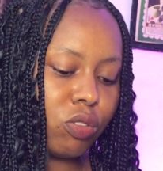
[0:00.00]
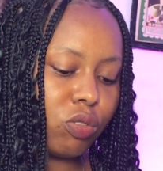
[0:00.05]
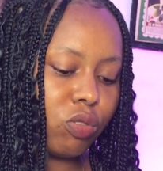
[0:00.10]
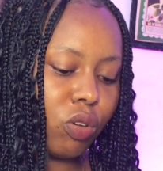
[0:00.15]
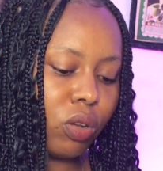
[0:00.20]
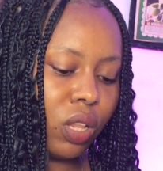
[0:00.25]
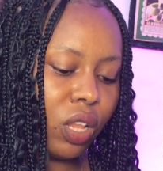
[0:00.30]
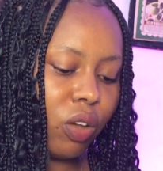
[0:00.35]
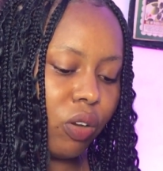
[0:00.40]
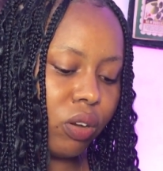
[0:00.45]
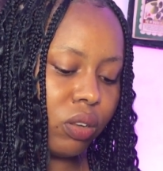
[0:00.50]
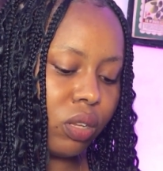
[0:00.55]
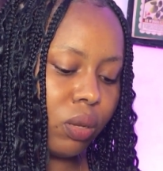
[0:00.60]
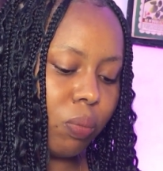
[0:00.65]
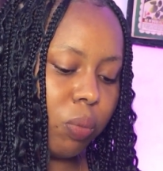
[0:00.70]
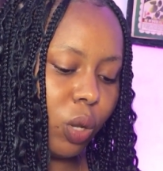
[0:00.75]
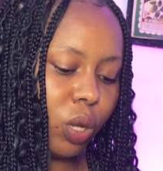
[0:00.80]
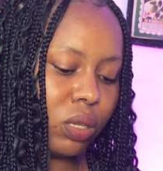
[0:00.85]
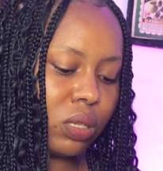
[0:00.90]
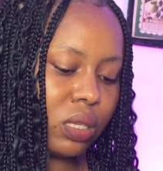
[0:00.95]
So click on
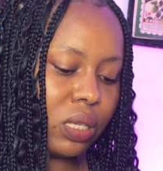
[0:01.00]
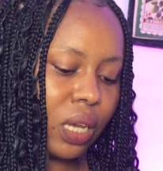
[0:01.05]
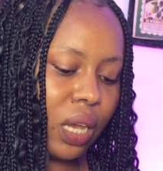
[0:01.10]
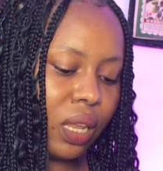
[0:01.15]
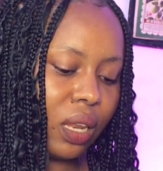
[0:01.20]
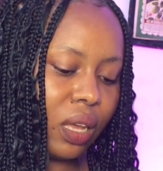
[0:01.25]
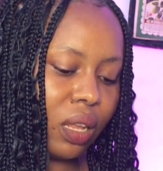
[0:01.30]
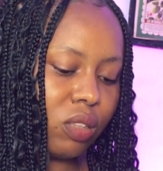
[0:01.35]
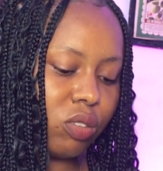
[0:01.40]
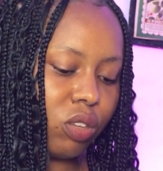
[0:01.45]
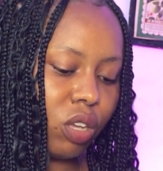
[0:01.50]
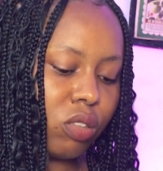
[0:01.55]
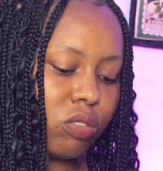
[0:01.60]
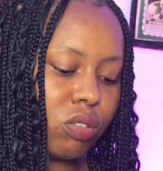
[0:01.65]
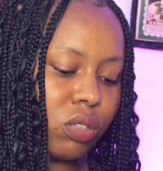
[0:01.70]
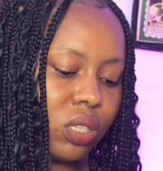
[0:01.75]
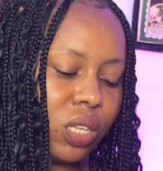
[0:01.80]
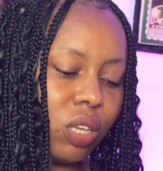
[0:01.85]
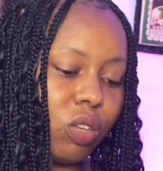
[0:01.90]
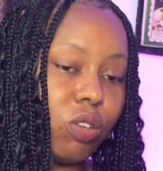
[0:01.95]
the plus sign and it's going
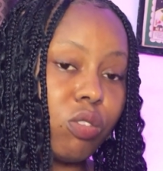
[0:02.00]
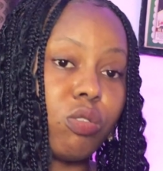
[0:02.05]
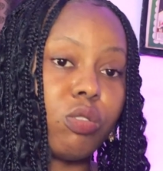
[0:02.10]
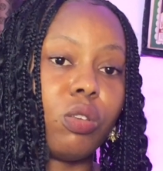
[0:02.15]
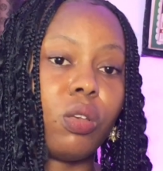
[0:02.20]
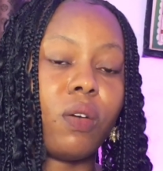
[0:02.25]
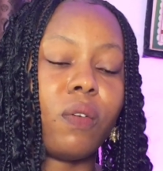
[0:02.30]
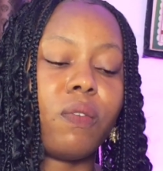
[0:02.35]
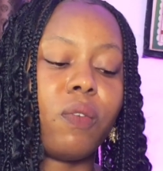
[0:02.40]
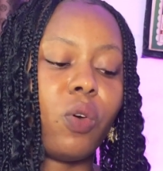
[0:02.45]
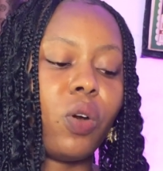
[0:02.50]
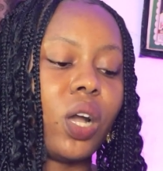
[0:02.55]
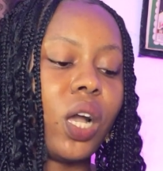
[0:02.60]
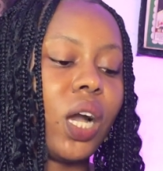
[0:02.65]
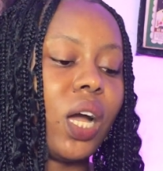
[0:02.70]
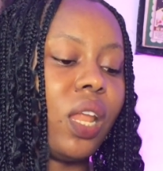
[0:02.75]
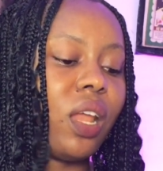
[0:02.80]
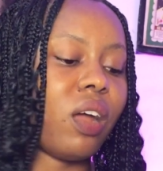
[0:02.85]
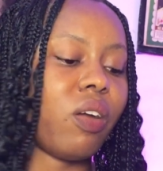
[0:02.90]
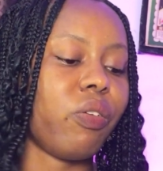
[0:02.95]
to take you to your phone
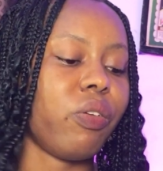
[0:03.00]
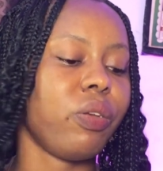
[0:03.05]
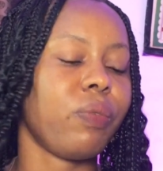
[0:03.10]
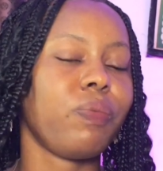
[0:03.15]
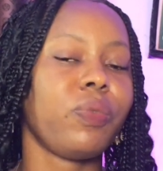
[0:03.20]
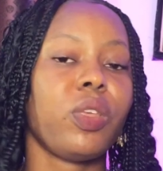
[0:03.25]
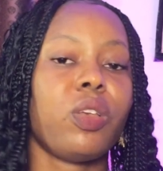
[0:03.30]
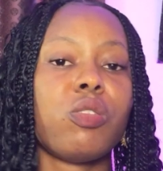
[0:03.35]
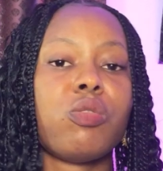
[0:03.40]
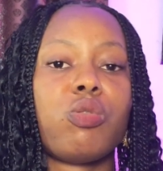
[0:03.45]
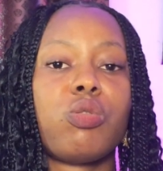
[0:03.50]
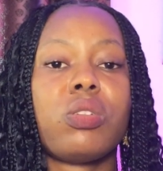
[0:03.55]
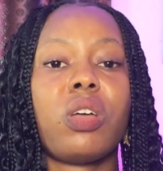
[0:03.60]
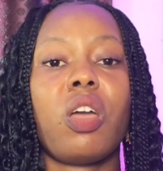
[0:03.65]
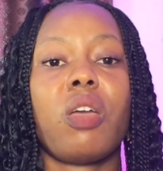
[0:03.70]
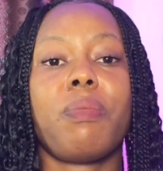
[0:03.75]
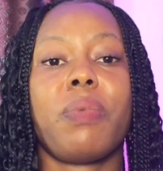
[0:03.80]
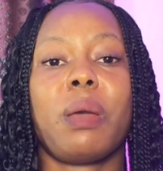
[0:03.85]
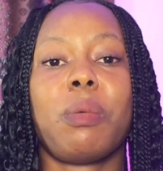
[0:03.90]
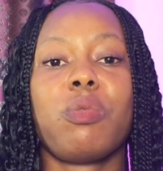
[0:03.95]
gallery so
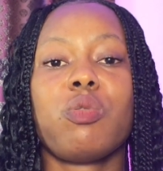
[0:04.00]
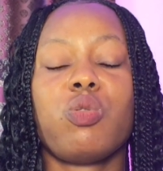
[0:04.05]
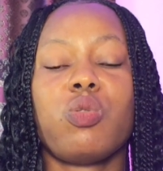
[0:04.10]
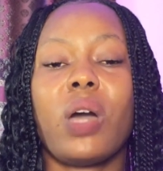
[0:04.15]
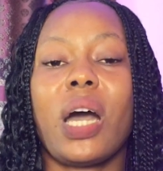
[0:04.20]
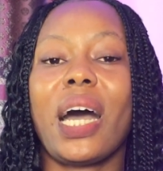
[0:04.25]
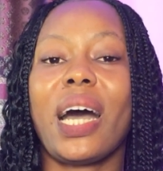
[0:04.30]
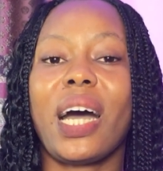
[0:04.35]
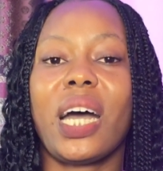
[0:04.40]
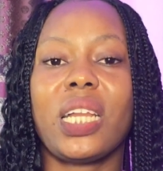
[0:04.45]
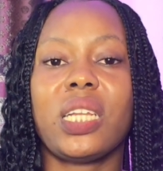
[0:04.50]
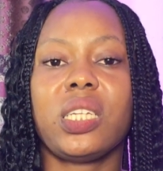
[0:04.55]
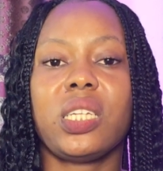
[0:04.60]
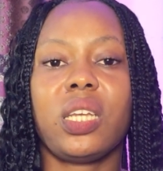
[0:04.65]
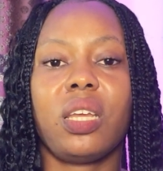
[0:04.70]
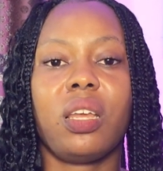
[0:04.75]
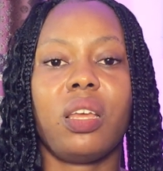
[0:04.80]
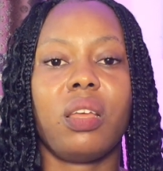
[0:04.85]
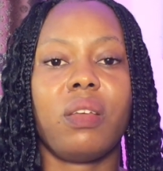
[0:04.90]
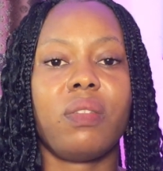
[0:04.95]
that you'll be able to add
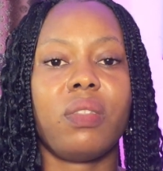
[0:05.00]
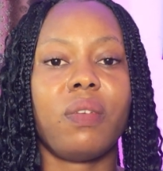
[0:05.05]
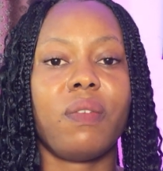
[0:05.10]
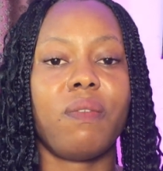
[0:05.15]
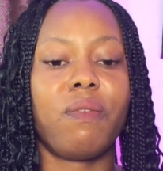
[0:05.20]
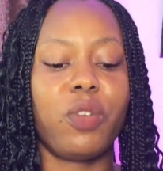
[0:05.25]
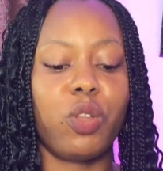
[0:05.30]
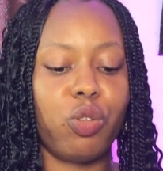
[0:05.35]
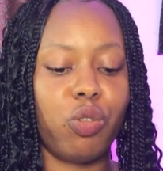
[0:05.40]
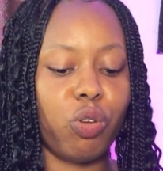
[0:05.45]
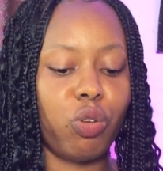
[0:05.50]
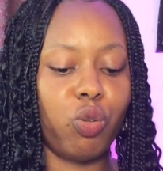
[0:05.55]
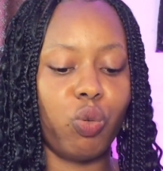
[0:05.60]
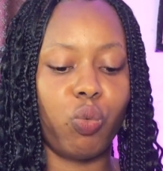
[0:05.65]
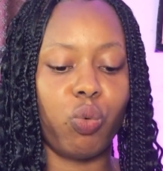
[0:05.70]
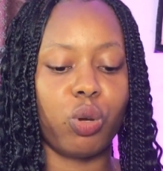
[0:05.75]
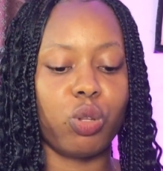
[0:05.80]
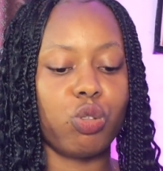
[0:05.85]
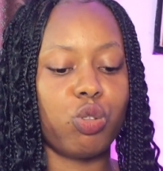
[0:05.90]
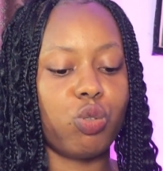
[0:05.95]
the video
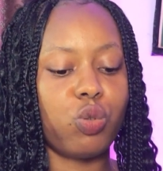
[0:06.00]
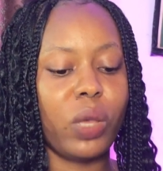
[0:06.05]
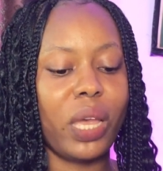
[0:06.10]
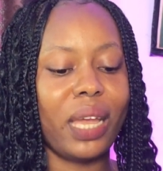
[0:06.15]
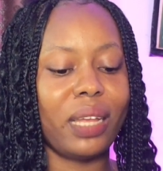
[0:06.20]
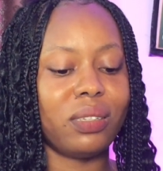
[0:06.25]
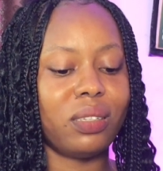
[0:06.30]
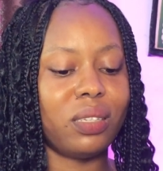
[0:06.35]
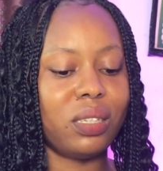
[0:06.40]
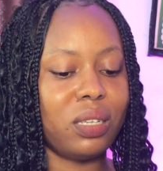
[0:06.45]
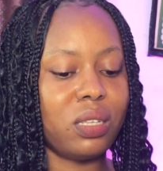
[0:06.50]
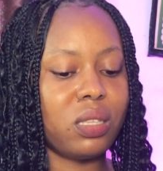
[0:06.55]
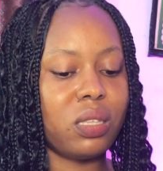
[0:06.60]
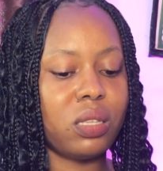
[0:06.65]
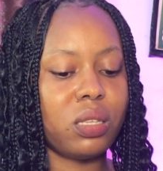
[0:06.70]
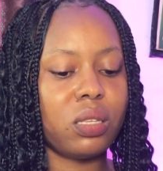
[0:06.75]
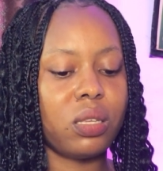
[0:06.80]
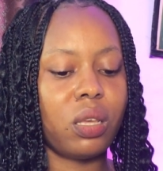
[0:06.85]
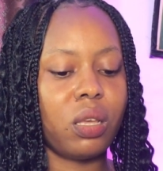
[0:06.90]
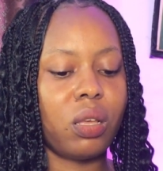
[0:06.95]
you want to edit